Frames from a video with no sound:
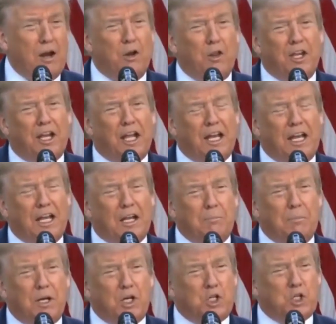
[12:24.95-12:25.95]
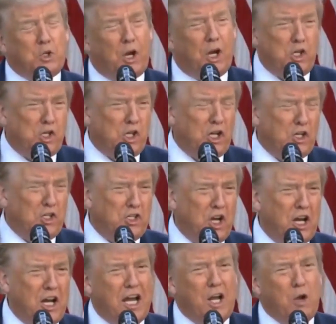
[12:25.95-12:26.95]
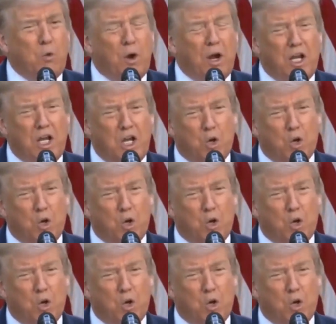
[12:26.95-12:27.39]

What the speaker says: I don't think any administration has done anywhere